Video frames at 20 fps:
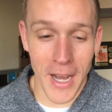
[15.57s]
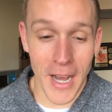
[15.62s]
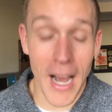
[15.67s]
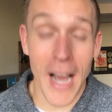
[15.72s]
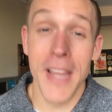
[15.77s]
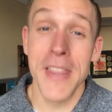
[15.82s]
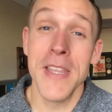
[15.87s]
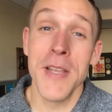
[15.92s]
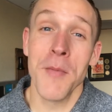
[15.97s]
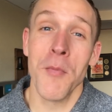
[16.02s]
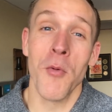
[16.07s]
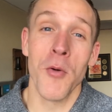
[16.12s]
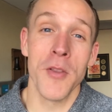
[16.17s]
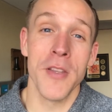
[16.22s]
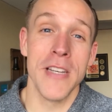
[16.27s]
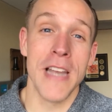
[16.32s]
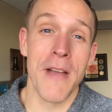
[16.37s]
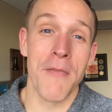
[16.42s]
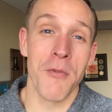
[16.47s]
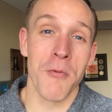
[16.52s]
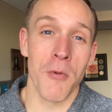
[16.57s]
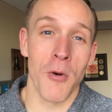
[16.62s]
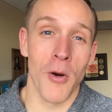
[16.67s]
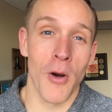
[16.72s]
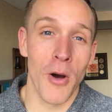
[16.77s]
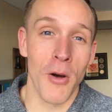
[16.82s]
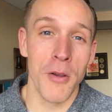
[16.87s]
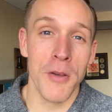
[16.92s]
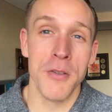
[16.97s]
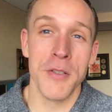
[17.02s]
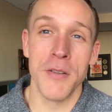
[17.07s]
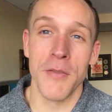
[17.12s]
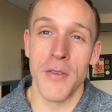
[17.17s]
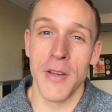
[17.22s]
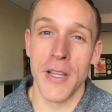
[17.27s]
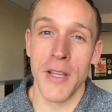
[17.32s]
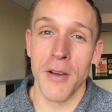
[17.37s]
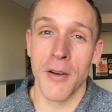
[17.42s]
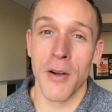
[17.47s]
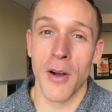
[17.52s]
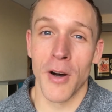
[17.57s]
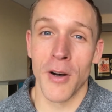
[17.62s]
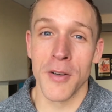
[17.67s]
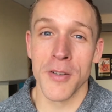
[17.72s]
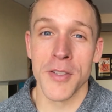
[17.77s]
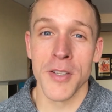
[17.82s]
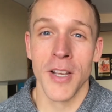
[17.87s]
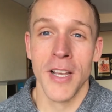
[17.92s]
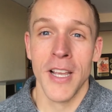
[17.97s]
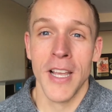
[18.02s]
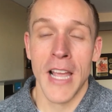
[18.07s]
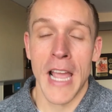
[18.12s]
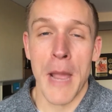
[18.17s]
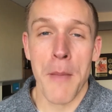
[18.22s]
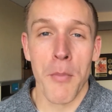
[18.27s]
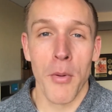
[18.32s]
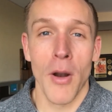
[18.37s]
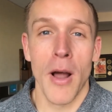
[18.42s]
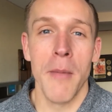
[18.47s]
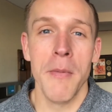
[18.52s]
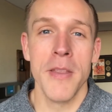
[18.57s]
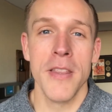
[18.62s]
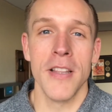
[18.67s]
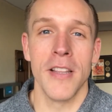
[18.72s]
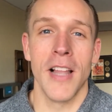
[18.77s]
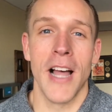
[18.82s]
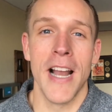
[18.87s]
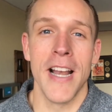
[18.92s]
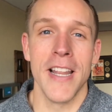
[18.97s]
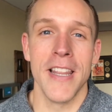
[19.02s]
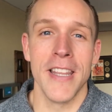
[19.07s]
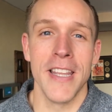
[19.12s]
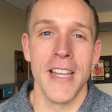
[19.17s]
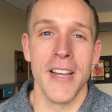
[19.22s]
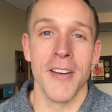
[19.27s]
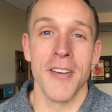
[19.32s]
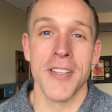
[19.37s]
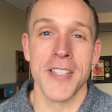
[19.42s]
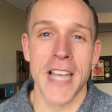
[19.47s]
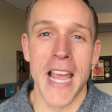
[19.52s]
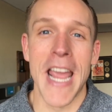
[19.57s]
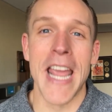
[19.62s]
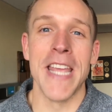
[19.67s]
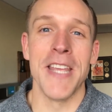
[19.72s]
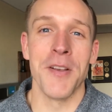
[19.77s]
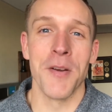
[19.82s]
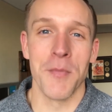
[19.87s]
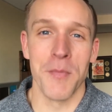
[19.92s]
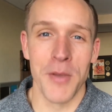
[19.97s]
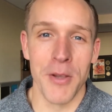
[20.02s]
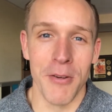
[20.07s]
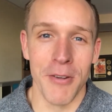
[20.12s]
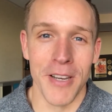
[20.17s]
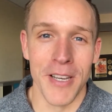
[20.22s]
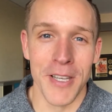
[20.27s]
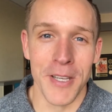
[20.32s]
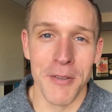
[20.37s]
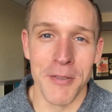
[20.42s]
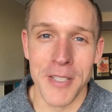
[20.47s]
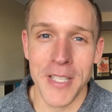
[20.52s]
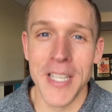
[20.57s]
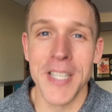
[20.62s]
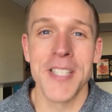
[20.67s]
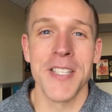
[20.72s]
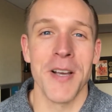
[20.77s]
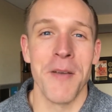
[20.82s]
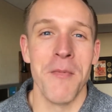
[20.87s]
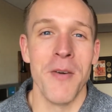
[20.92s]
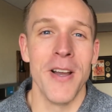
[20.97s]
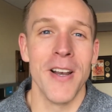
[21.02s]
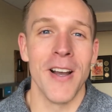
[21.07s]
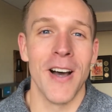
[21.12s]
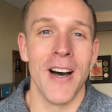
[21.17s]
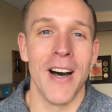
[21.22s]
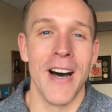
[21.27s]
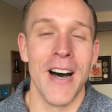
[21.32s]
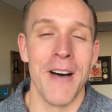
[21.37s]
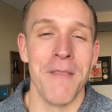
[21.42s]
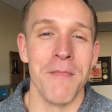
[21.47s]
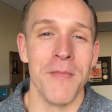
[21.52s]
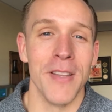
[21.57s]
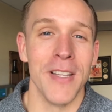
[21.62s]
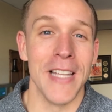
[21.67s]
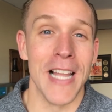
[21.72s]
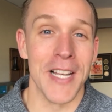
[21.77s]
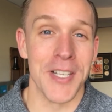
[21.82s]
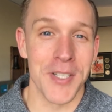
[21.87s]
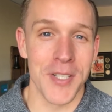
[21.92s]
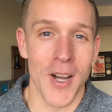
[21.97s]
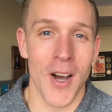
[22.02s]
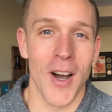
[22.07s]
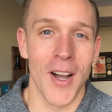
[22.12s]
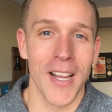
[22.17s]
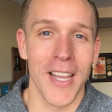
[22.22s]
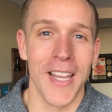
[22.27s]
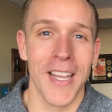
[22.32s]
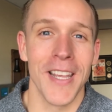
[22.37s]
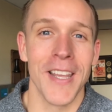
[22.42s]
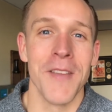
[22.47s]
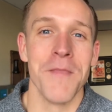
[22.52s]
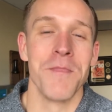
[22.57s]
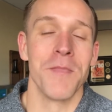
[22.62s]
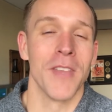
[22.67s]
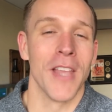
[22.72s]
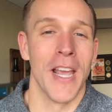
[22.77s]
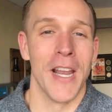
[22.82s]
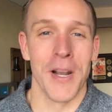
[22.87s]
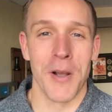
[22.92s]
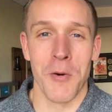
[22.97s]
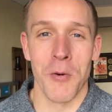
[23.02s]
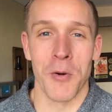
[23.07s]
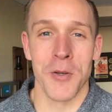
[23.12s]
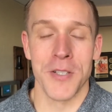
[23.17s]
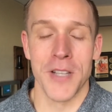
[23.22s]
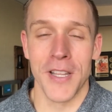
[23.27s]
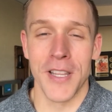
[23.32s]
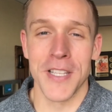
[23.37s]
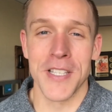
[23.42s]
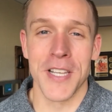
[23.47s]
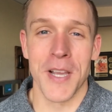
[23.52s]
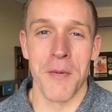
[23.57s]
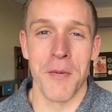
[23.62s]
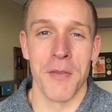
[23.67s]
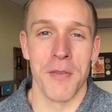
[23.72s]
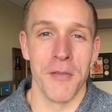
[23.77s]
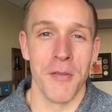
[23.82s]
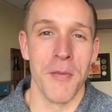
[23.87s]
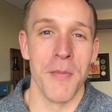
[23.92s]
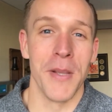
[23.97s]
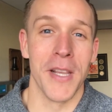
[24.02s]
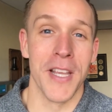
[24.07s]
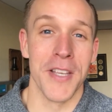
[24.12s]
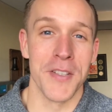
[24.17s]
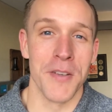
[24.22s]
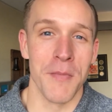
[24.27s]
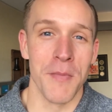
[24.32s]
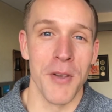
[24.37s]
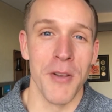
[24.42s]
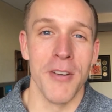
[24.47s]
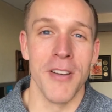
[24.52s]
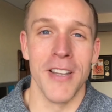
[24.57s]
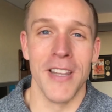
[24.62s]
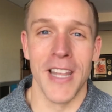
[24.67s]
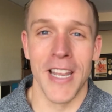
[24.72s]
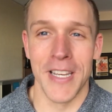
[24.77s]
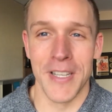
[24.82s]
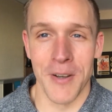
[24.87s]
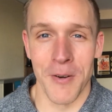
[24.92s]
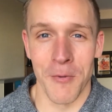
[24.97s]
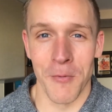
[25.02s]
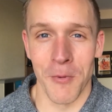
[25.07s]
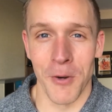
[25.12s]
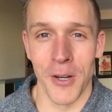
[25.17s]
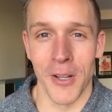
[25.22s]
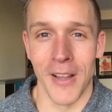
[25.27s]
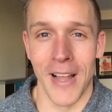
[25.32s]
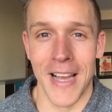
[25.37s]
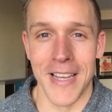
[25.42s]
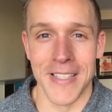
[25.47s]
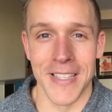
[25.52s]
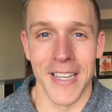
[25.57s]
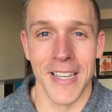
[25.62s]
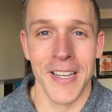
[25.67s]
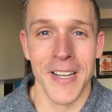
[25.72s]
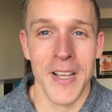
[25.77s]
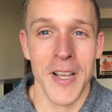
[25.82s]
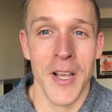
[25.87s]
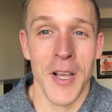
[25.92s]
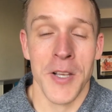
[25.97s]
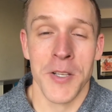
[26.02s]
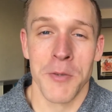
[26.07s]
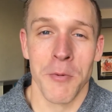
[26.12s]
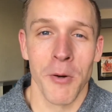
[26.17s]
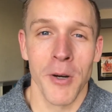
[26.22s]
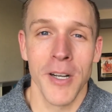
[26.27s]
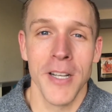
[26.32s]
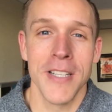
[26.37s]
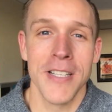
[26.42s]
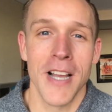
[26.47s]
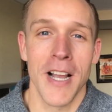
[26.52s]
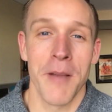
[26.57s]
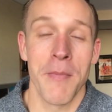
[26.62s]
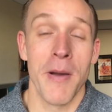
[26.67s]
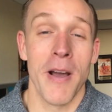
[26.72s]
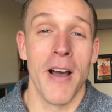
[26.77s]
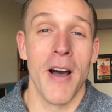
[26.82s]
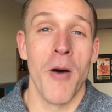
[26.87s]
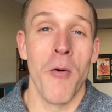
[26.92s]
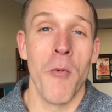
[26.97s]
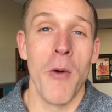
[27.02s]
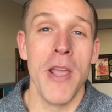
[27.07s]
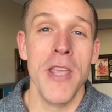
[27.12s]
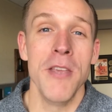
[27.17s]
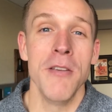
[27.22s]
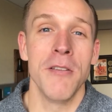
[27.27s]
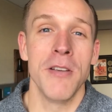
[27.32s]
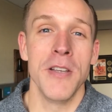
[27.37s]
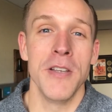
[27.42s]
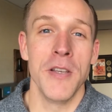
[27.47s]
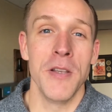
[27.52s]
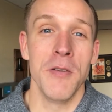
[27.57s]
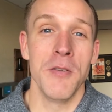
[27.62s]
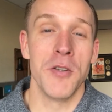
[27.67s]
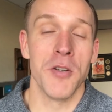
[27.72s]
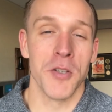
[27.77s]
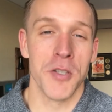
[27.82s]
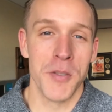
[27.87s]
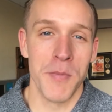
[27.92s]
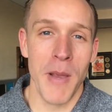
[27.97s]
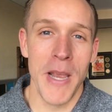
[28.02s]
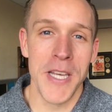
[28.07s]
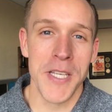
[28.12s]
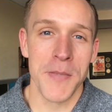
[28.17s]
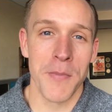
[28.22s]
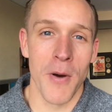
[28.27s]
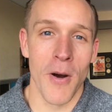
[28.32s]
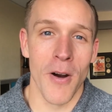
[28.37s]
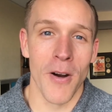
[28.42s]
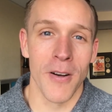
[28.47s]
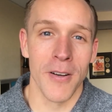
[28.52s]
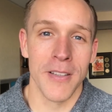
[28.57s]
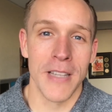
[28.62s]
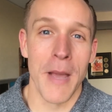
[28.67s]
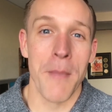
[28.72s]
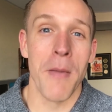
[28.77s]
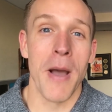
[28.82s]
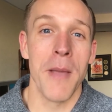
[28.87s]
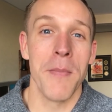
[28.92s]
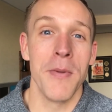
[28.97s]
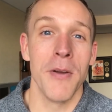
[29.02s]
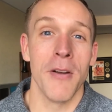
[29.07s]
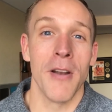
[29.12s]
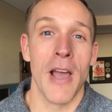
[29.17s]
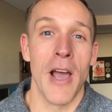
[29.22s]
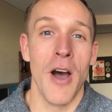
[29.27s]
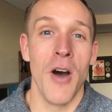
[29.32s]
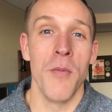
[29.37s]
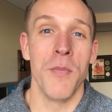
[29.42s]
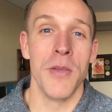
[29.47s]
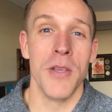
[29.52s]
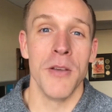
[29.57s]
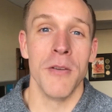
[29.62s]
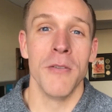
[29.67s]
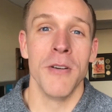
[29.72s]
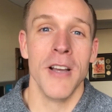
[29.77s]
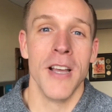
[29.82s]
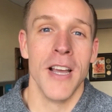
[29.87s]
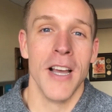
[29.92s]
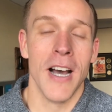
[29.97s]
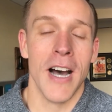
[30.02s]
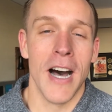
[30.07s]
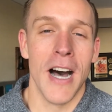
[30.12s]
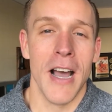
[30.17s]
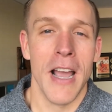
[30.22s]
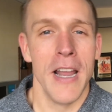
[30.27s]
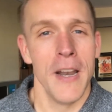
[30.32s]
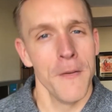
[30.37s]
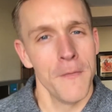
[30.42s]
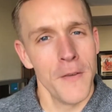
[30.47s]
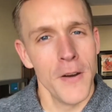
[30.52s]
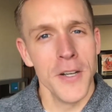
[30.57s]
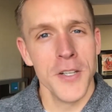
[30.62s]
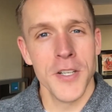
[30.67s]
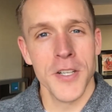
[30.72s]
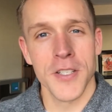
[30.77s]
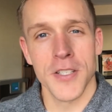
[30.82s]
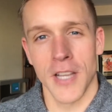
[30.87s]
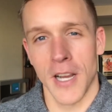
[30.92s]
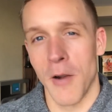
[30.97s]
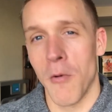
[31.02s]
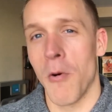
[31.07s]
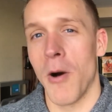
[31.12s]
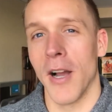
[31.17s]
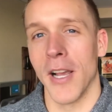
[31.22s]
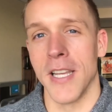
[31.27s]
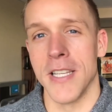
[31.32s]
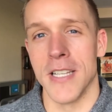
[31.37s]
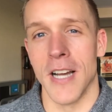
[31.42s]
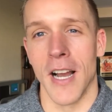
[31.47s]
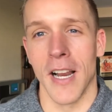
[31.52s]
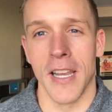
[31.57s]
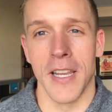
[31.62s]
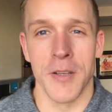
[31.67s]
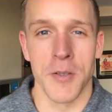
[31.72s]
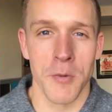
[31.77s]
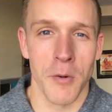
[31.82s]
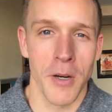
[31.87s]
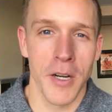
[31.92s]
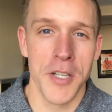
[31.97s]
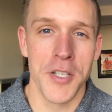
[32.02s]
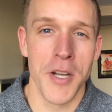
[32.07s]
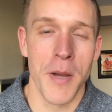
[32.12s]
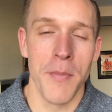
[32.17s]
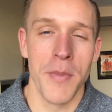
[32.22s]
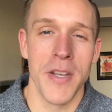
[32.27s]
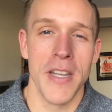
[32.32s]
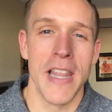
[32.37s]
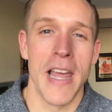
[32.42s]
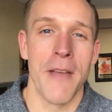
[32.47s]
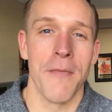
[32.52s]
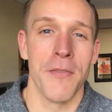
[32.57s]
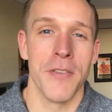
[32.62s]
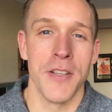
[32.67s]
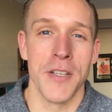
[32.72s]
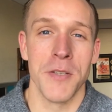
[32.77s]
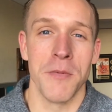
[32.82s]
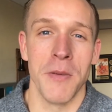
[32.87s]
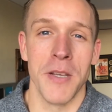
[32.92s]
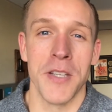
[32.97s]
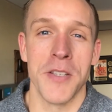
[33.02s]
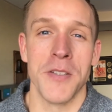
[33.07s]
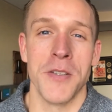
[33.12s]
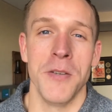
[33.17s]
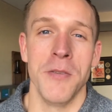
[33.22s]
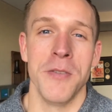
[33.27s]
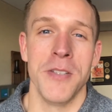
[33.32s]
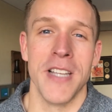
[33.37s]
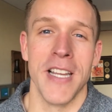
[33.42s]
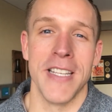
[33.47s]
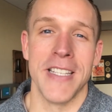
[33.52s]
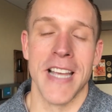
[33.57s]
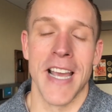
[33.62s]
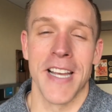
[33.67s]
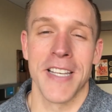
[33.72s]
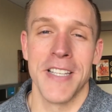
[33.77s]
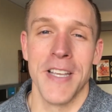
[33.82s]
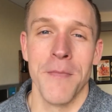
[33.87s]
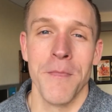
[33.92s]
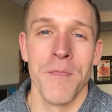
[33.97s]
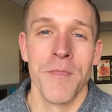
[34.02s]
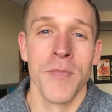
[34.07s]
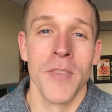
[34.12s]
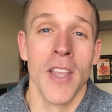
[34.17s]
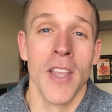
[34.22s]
I think more than ever, we're all using video calls. And probably the line of the year is, hey, you're muted. You see someone that's talking, and of course, nothing's coming through because they're muted and they don't realize it. So we're going to talk about a way you can use your space bar that might be able to help you. And it functions like a Walkie Talkie. So we're going to jump into that for this week's Tuesday Tech Tip.